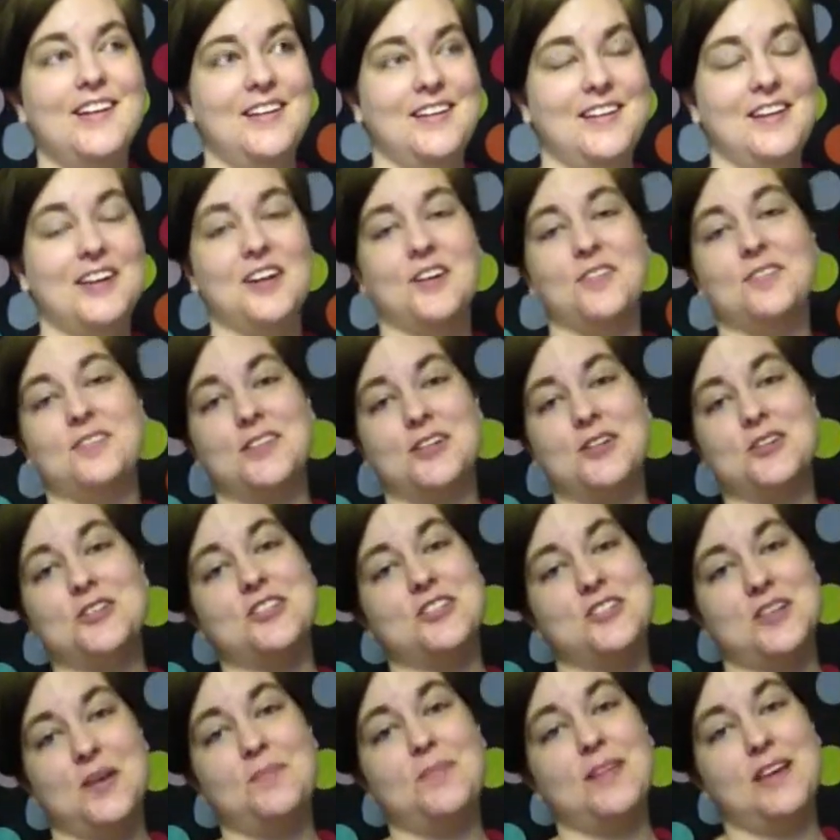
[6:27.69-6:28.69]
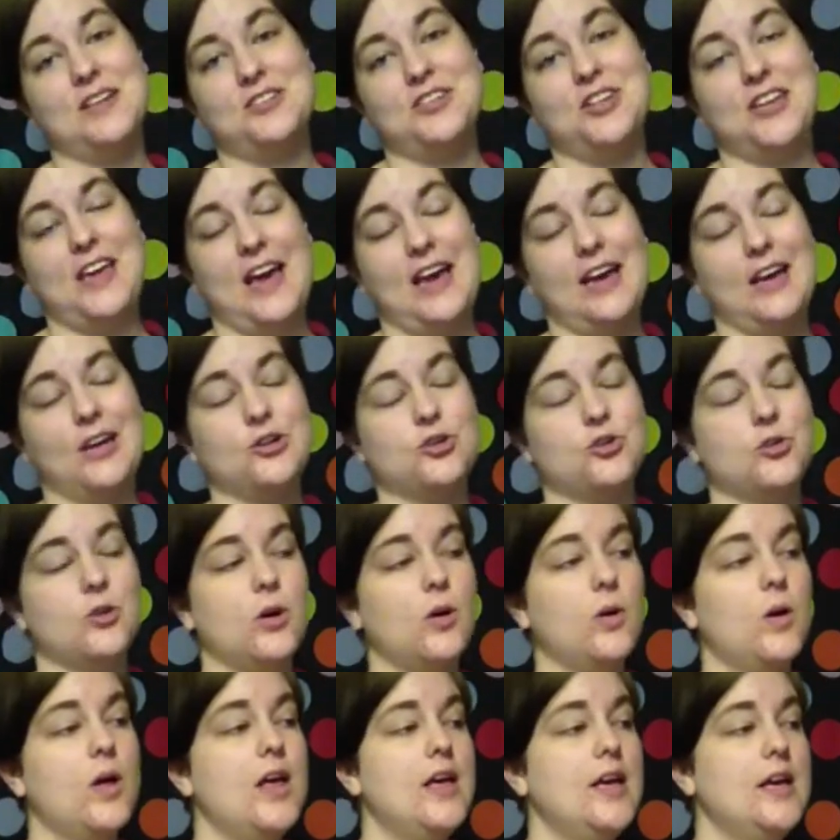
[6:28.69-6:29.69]
you know, there's just some things you can't
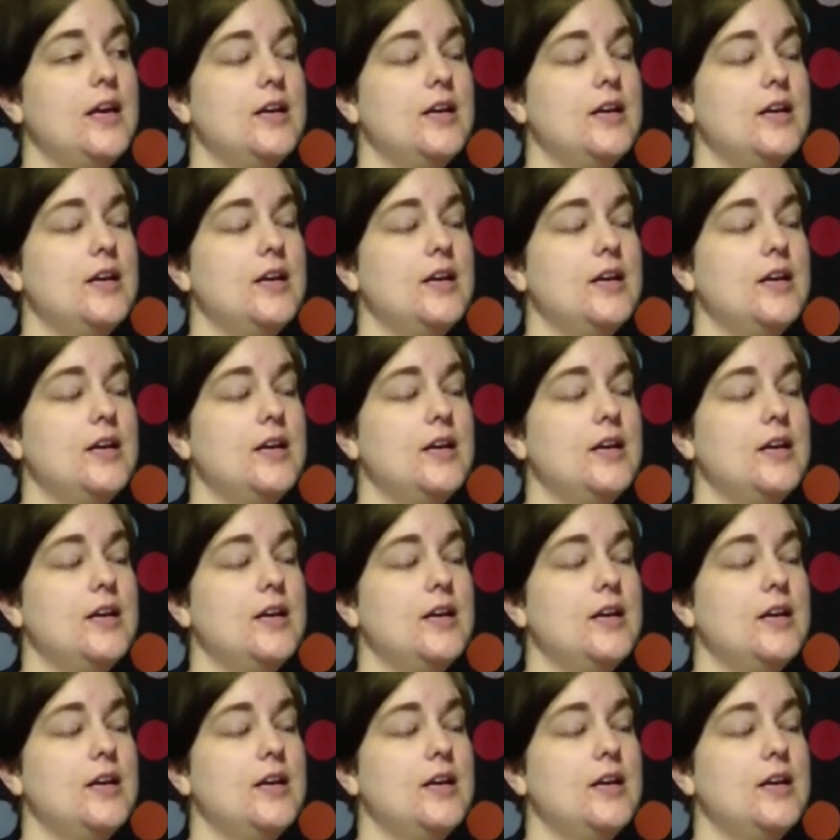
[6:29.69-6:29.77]
control.